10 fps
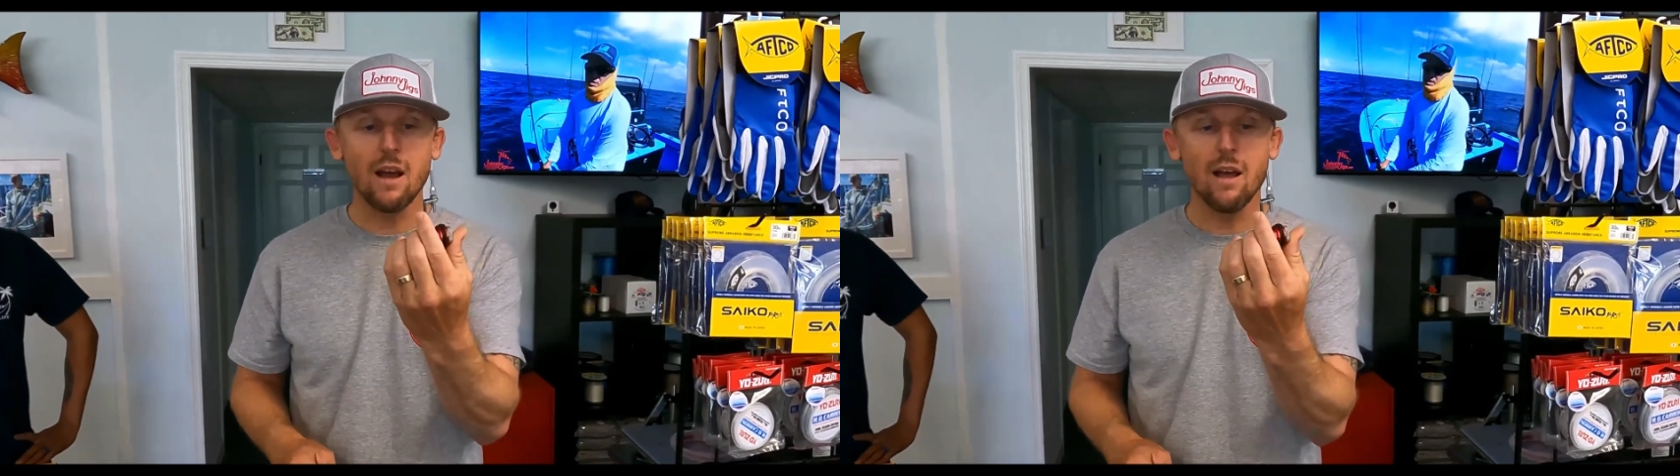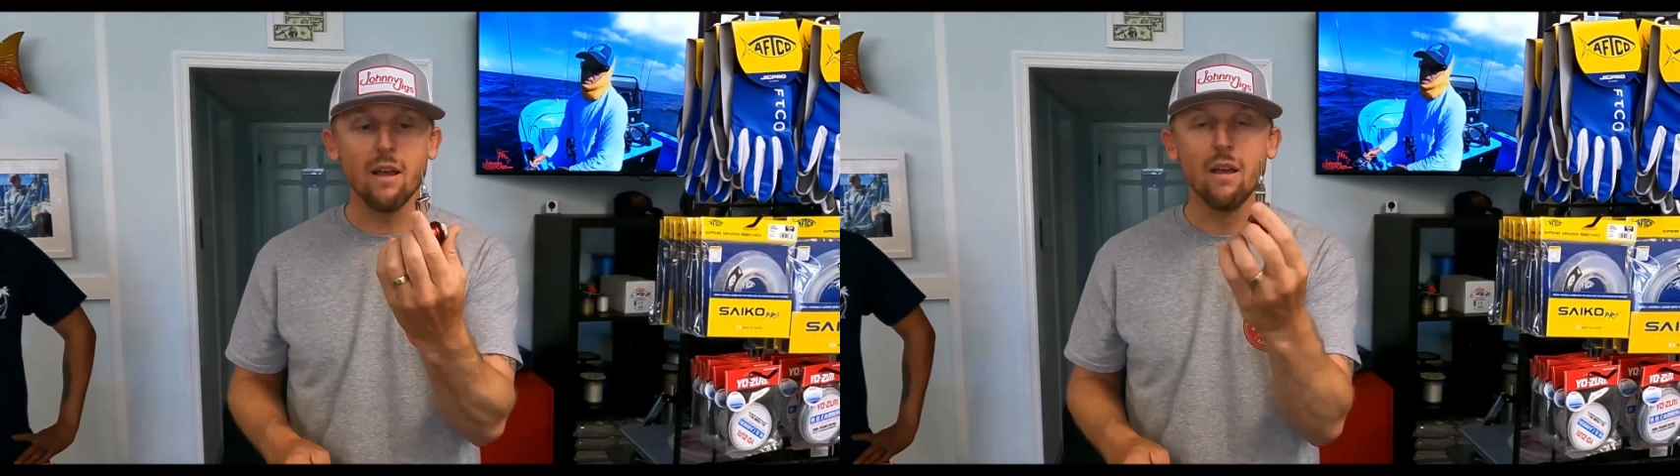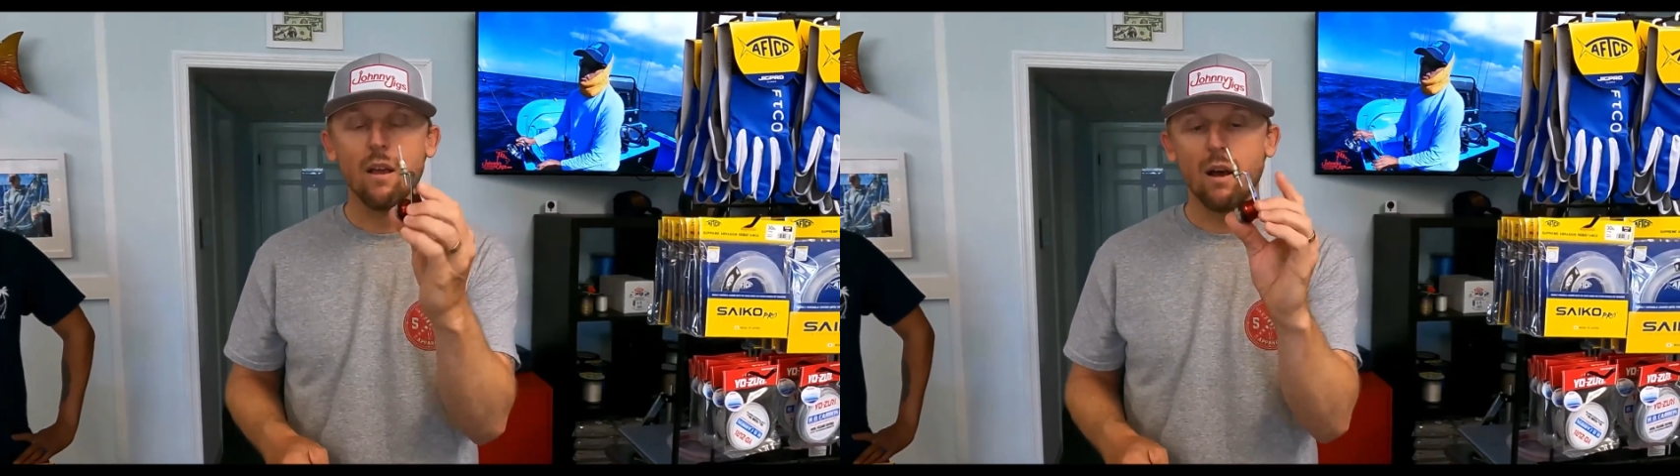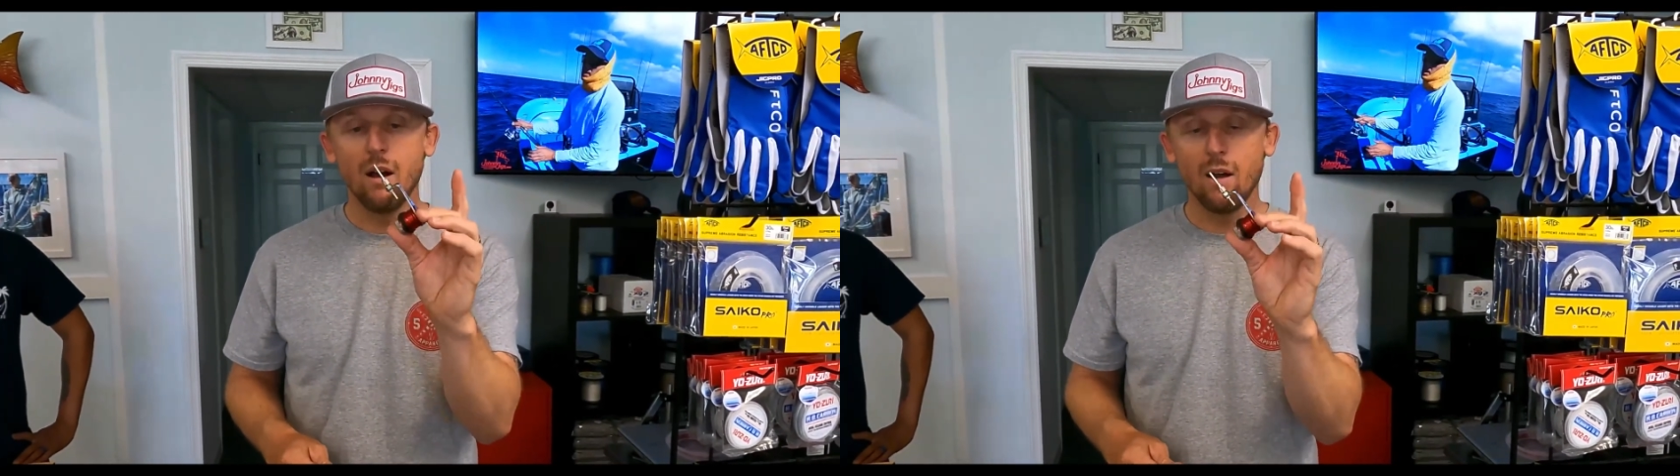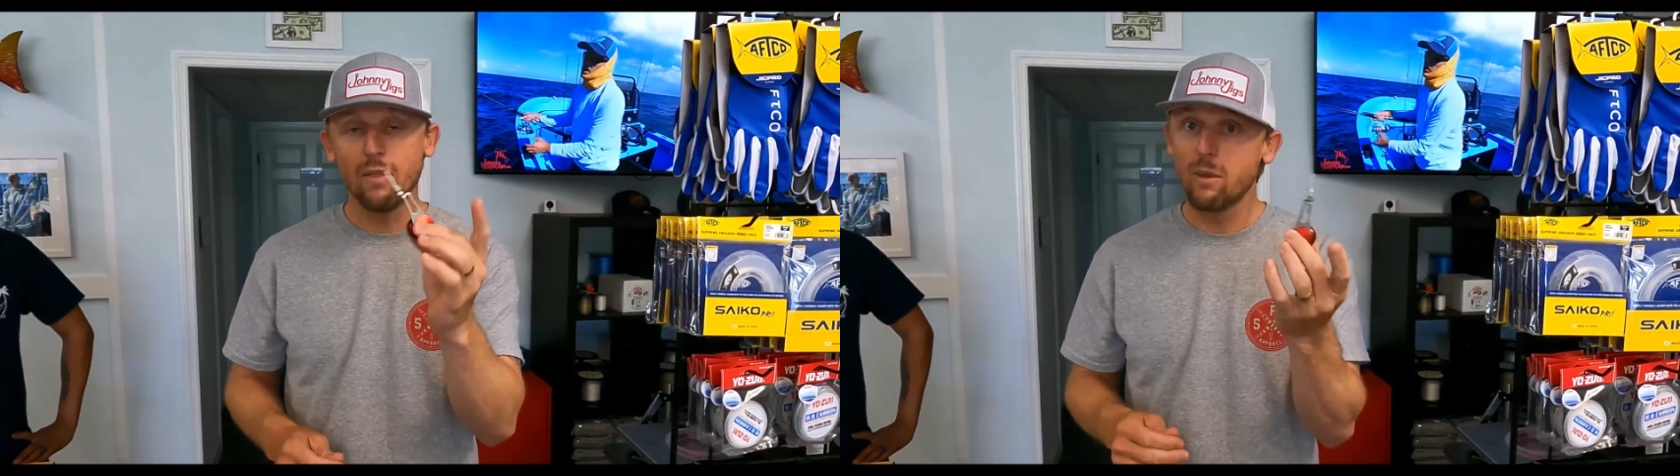knot,
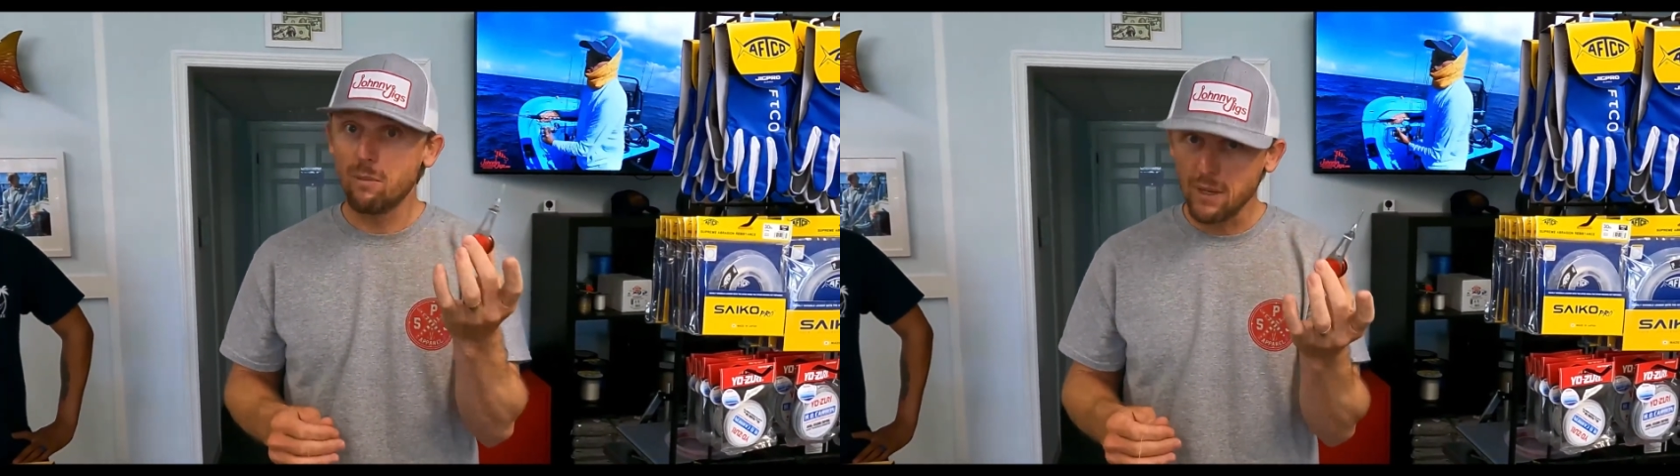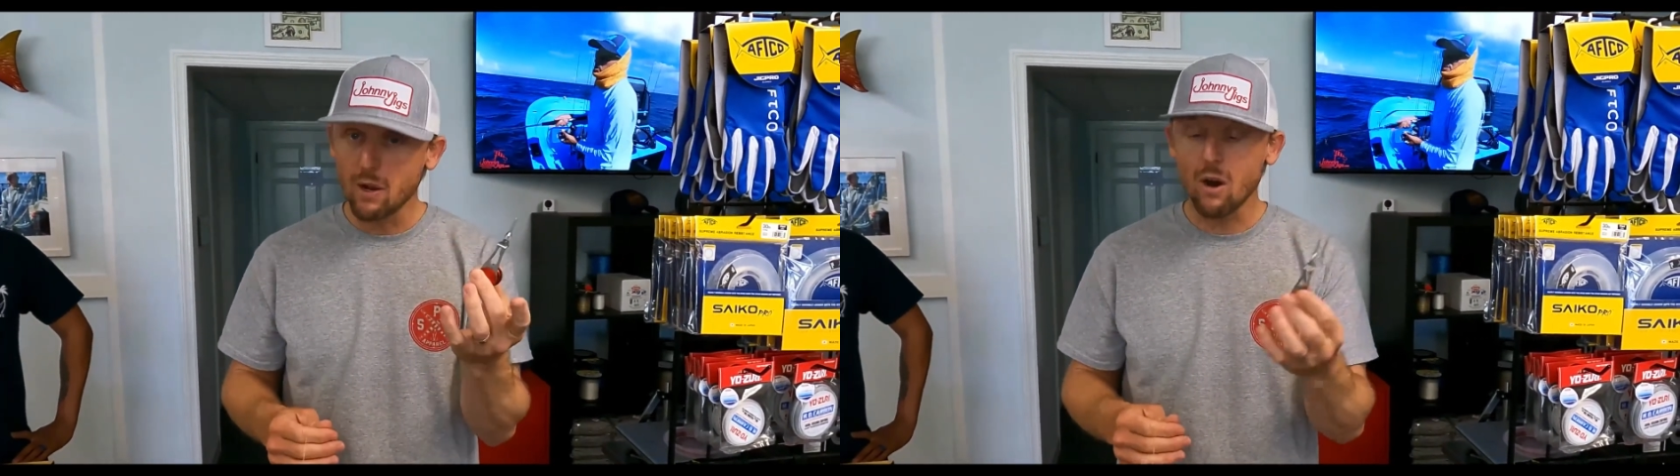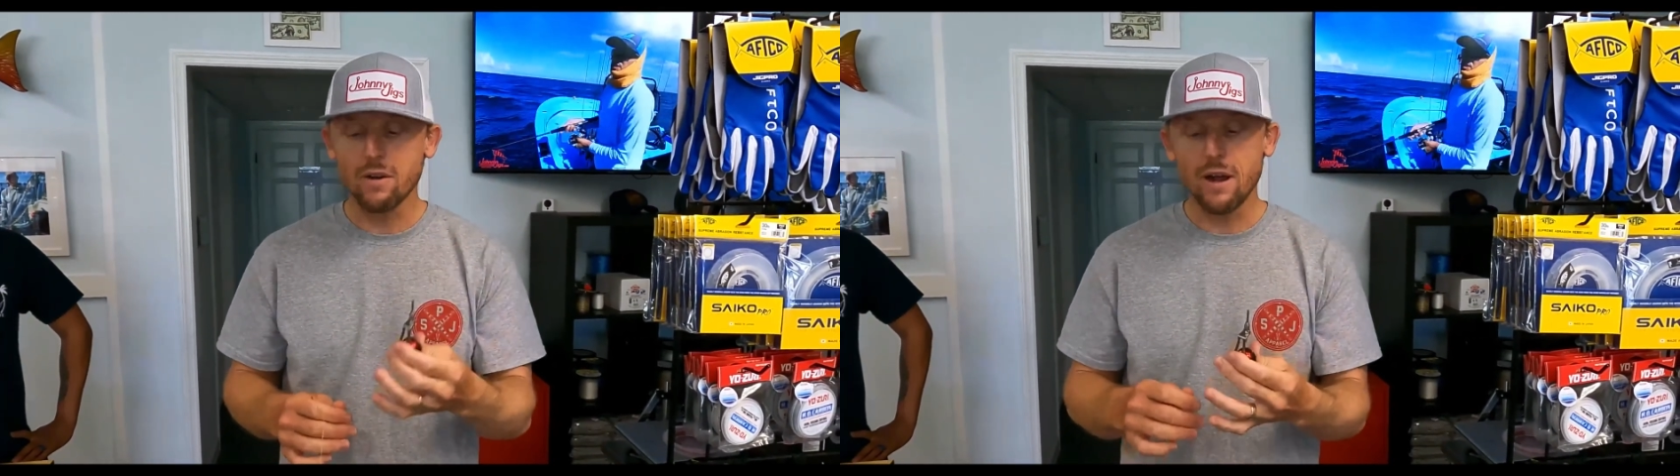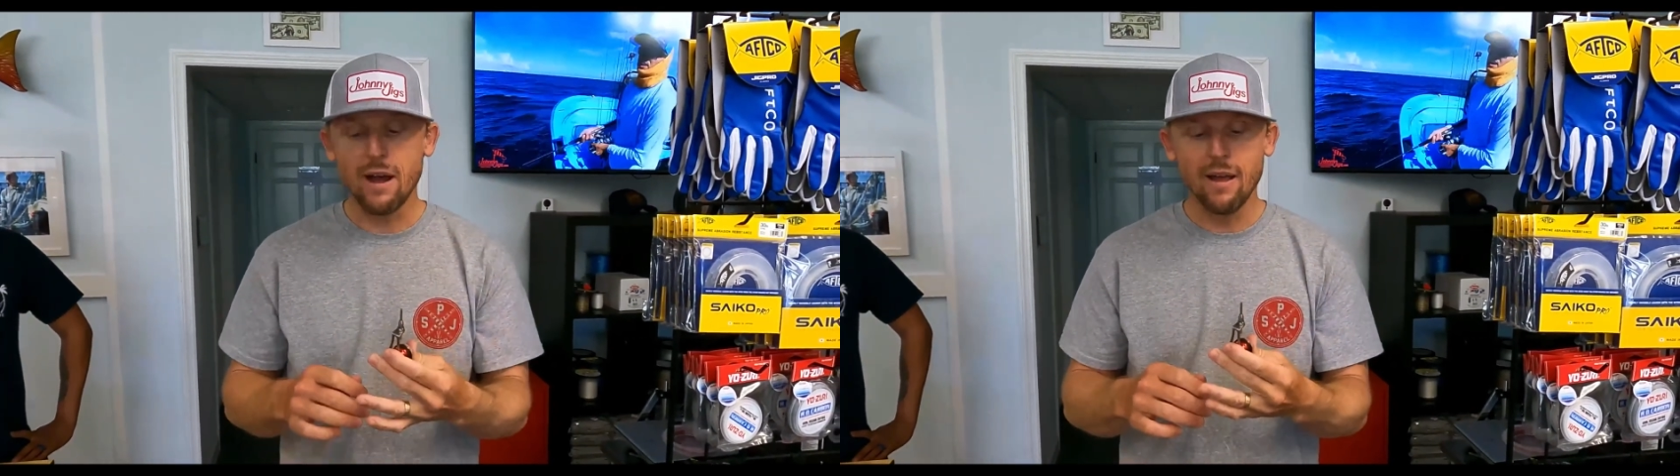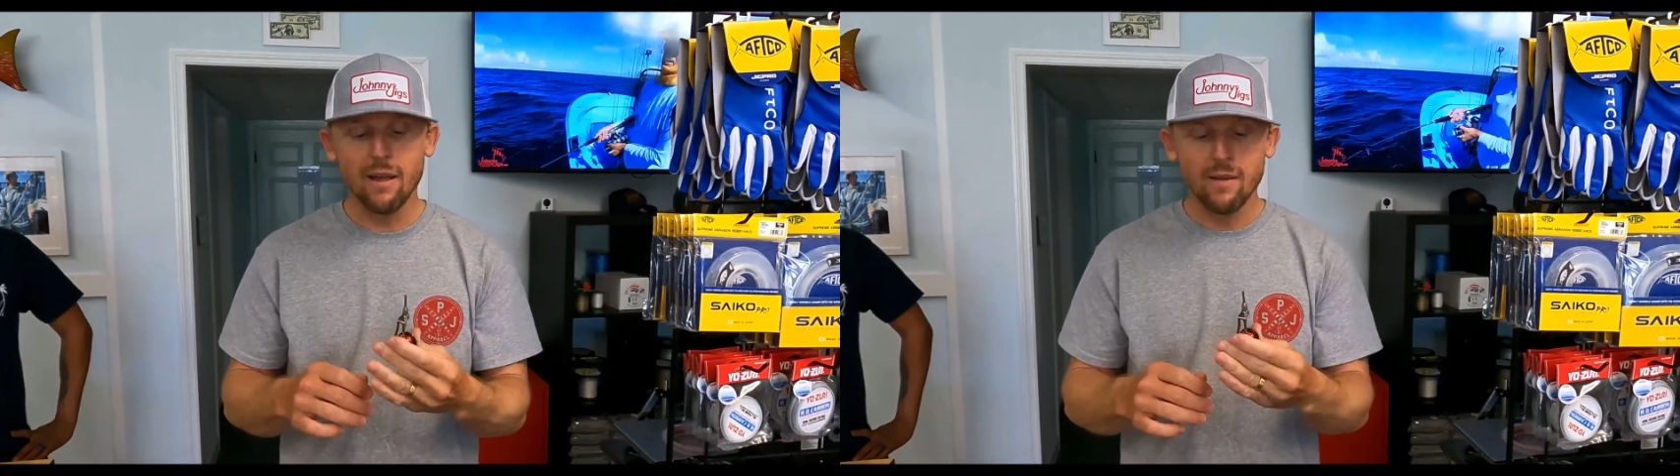the PR
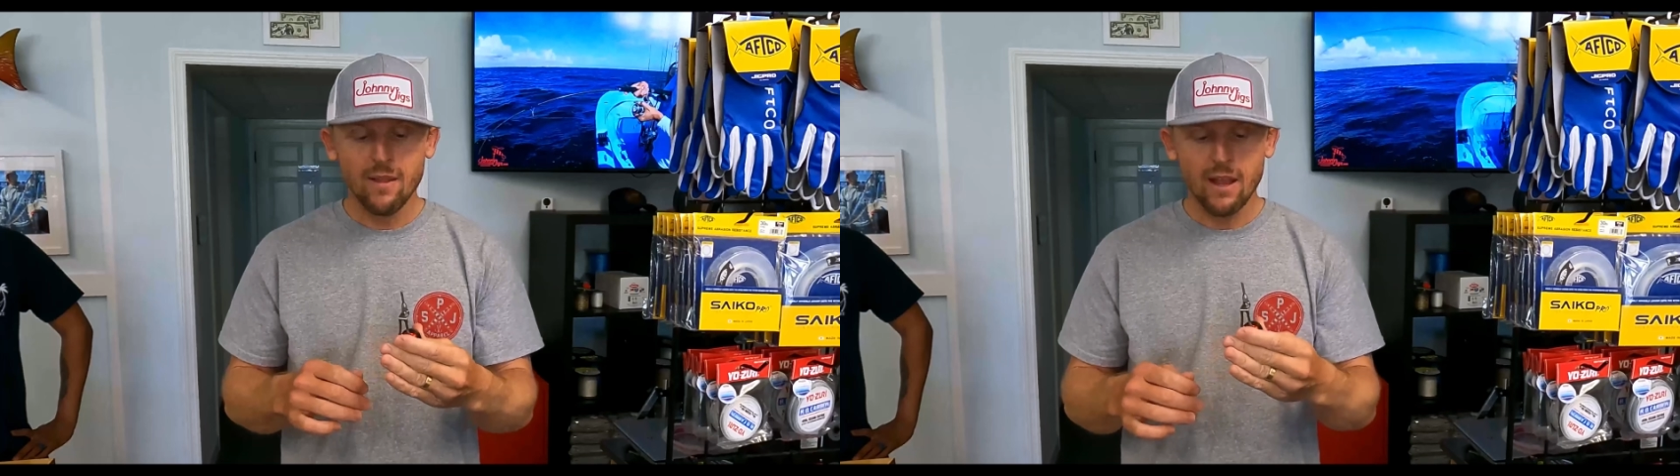knot.